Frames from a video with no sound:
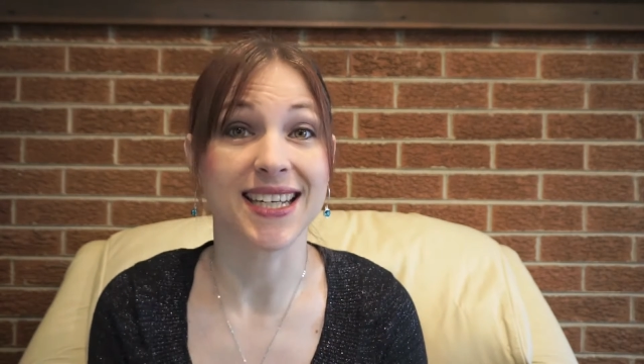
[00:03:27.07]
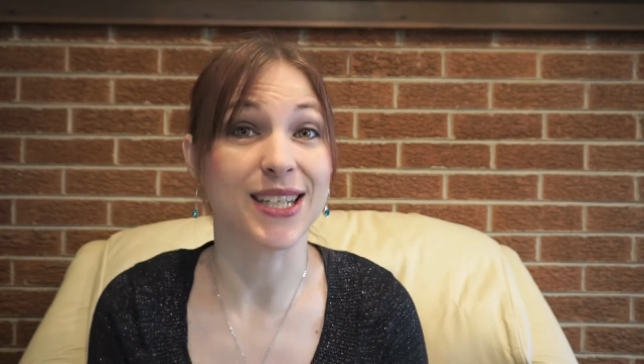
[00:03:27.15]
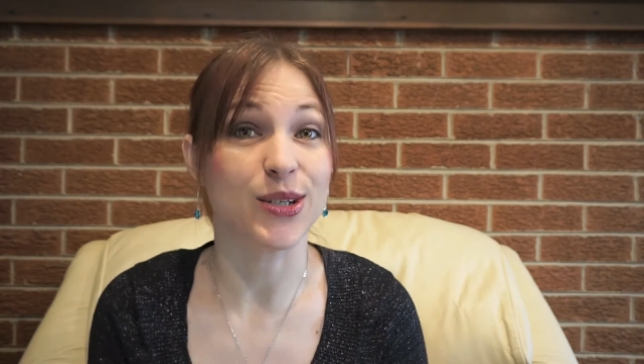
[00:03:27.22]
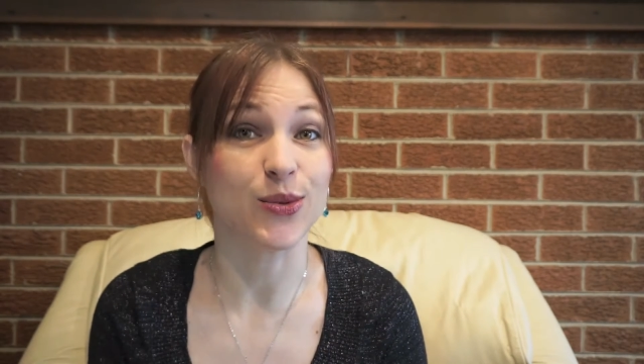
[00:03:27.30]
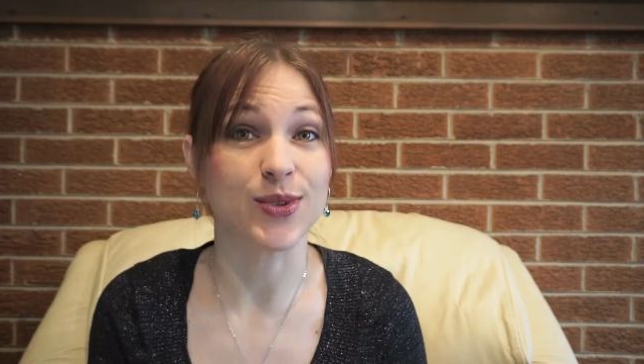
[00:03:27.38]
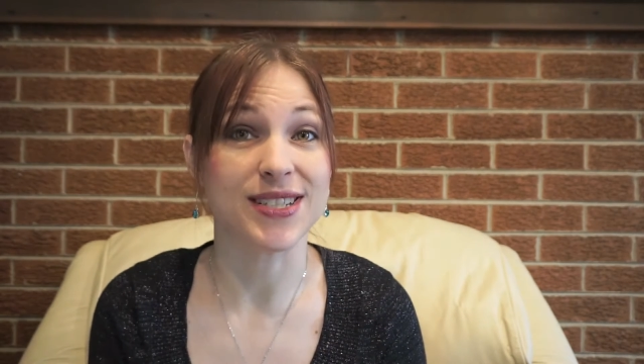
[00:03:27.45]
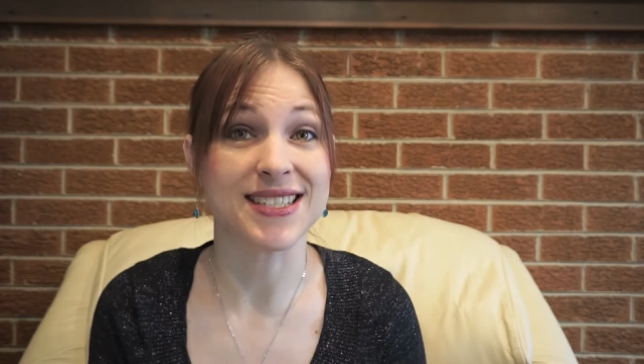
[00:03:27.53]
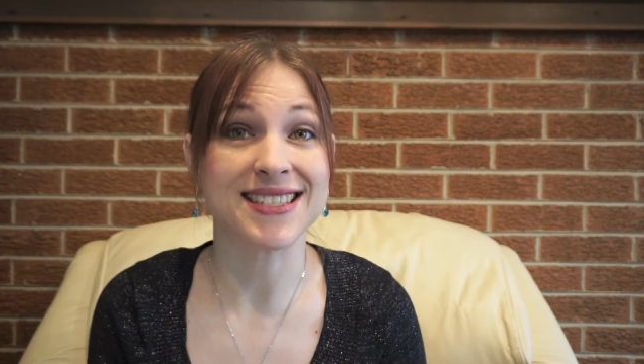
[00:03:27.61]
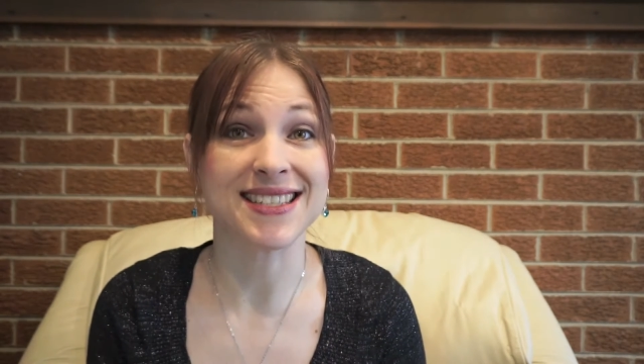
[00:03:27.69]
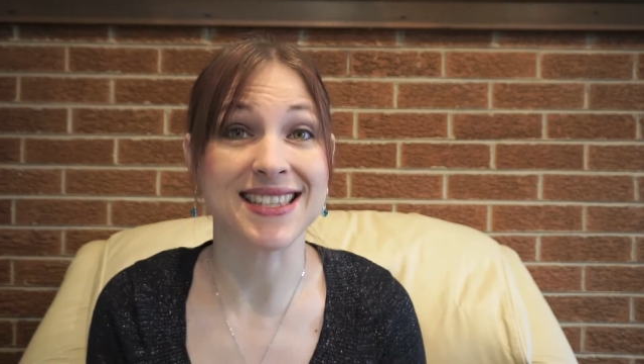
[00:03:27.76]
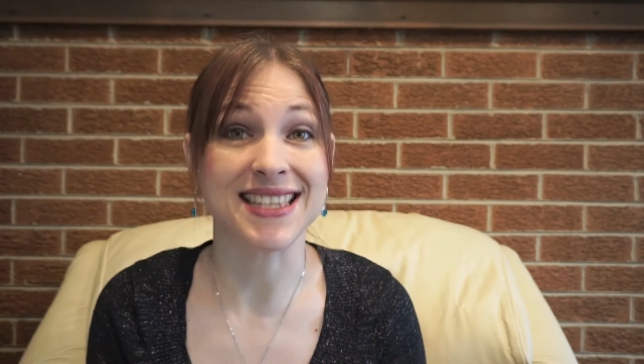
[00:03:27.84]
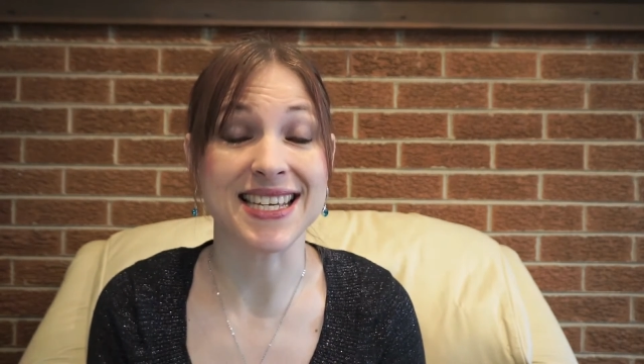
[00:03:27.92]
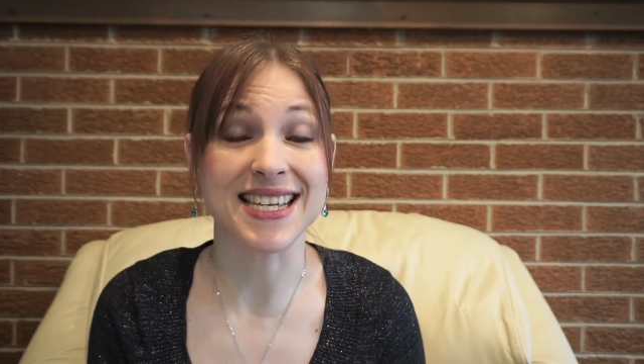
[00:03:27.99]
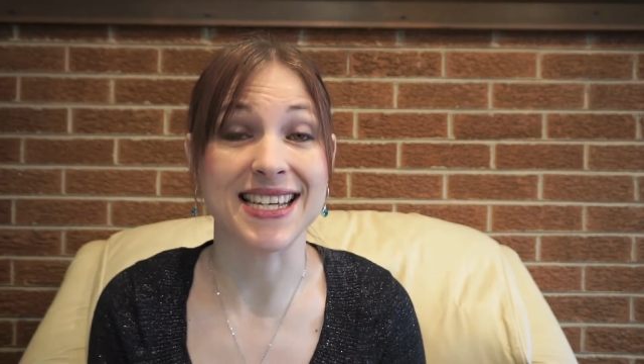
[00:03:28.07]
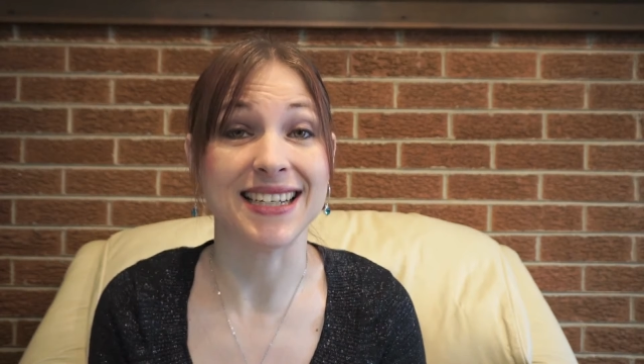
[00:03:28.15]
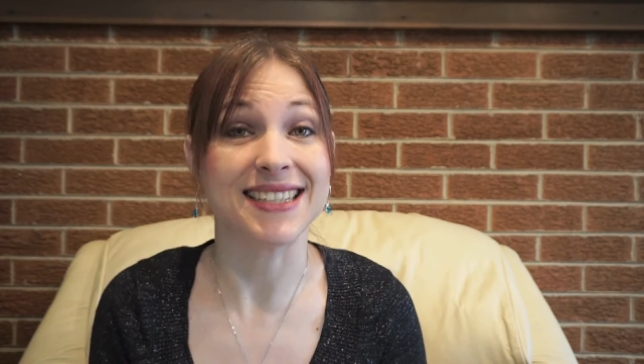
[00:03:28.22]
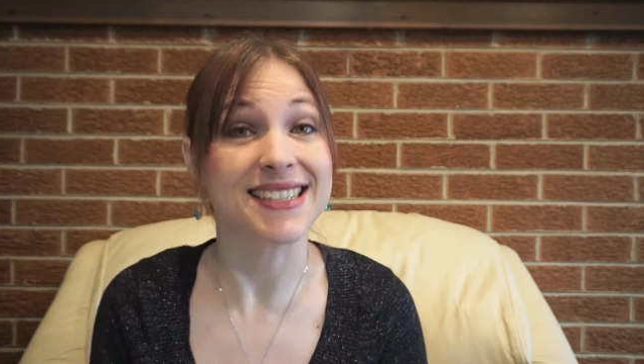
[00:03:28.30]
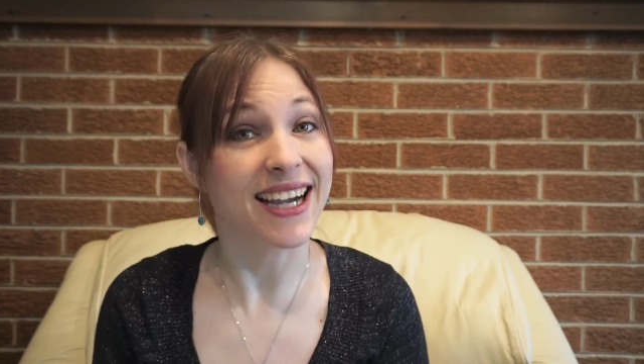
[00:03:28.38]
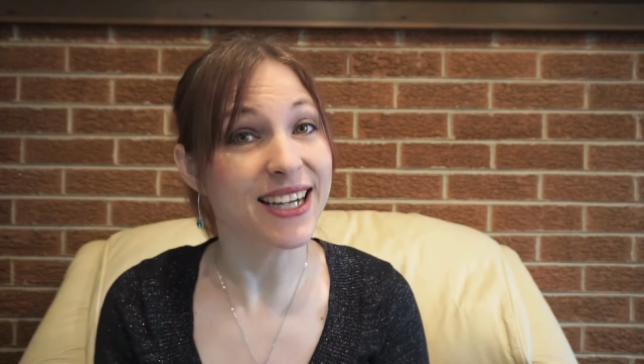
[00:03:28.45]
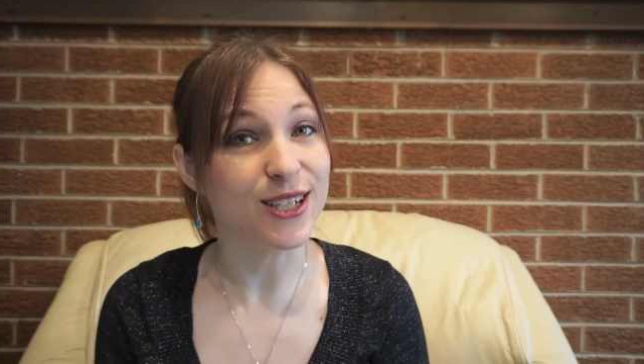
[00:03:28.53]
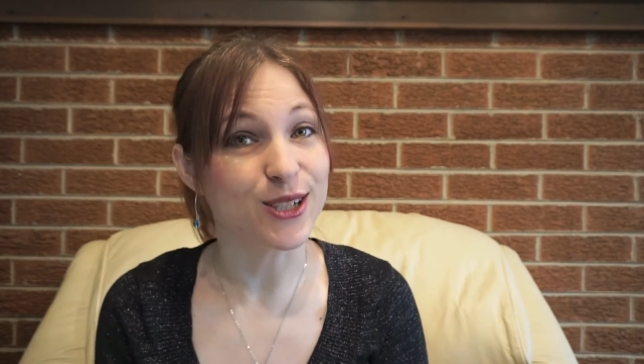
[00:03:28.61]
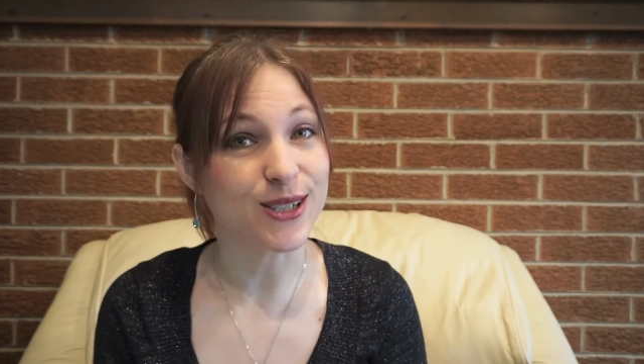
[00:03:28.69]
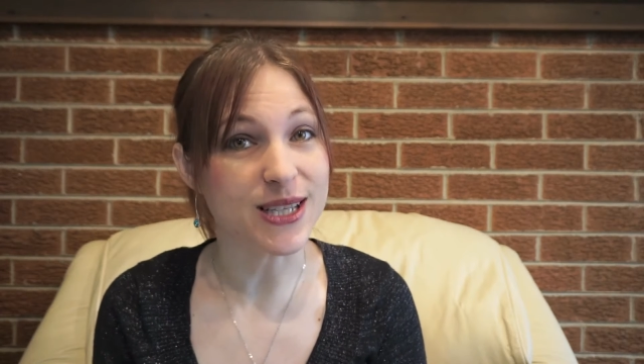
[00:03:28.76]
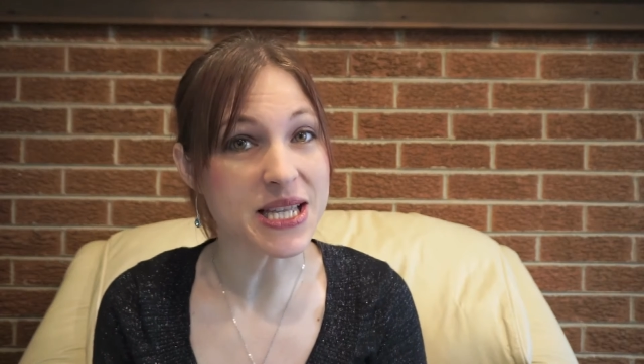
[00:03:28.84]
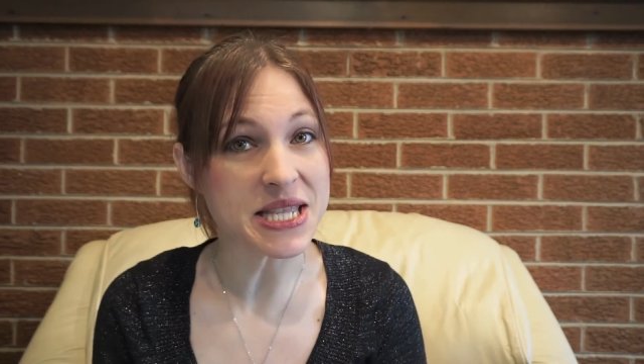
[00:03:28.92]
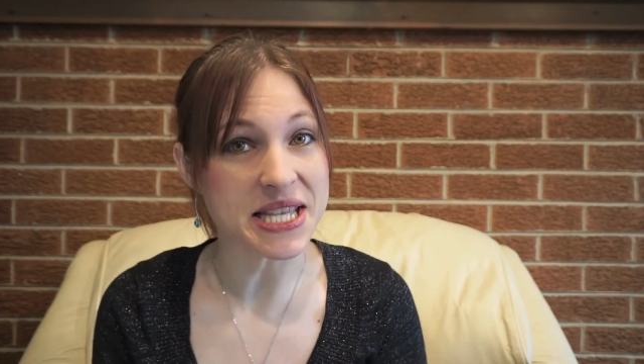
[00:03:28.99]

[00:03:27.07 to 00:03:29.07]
It was the title